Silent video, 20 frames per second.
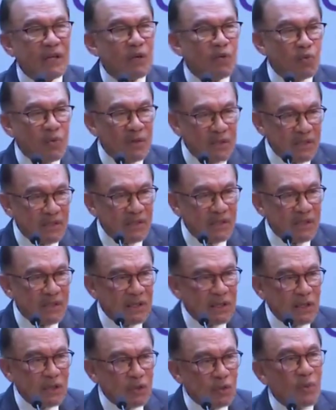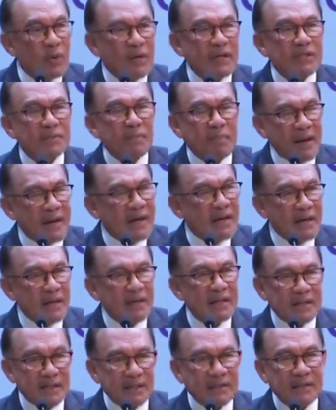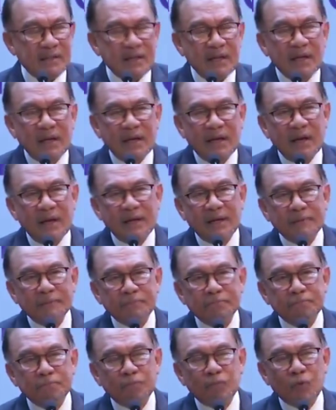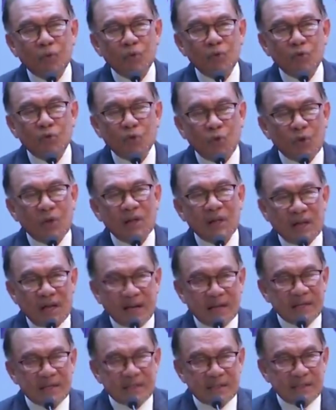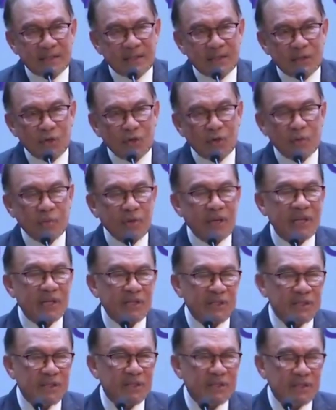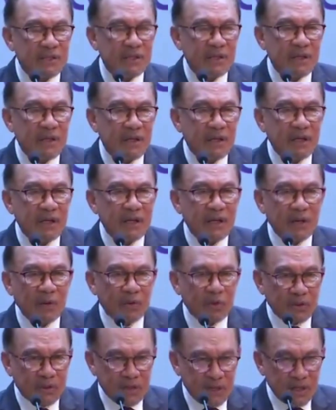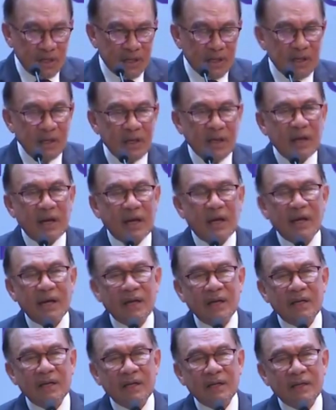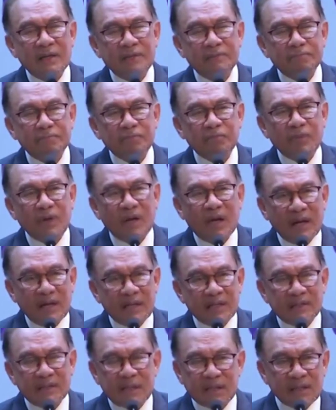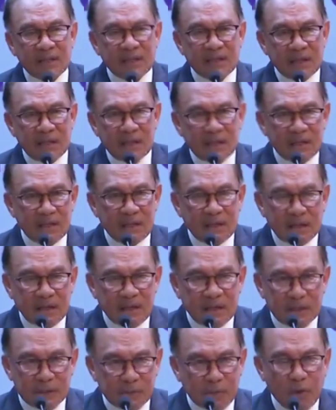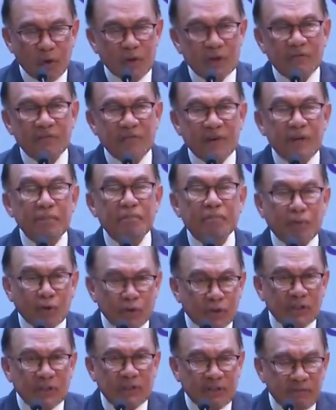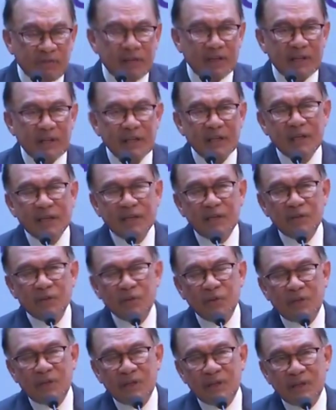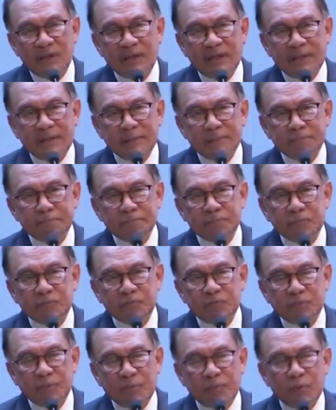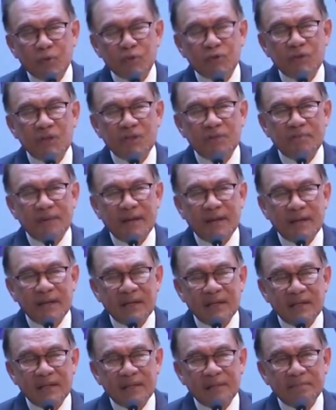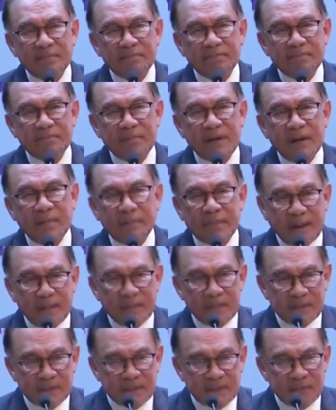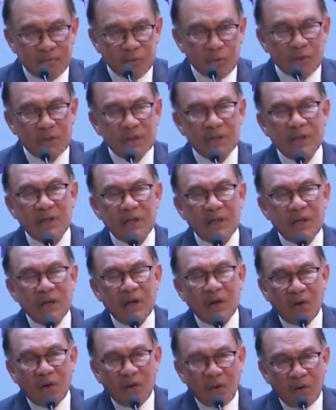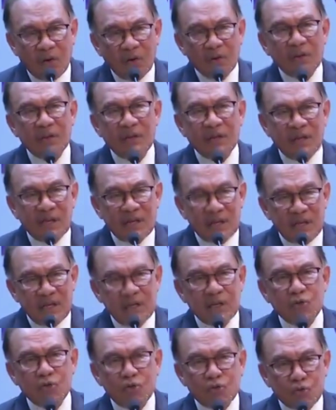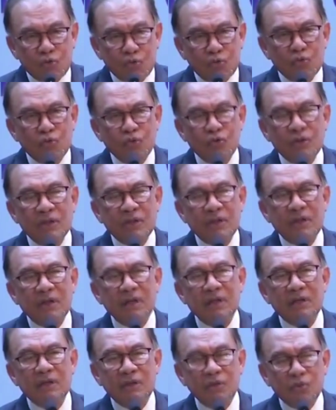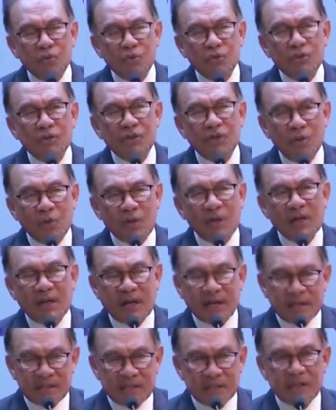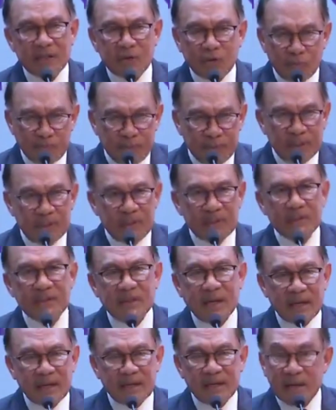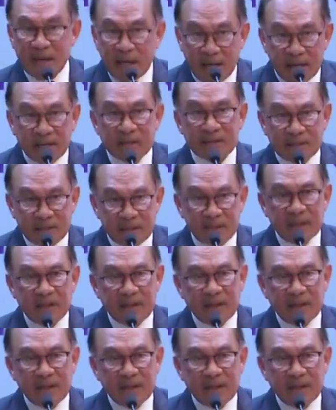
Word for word: Indonesia. So we're expanding this um, to use local currency denominations, in our trade. And um, I certainly uh, responded very positively to the um, proposal by uh, Prime Minister Modi on the need to uh, use local currency, rupees and ringgit.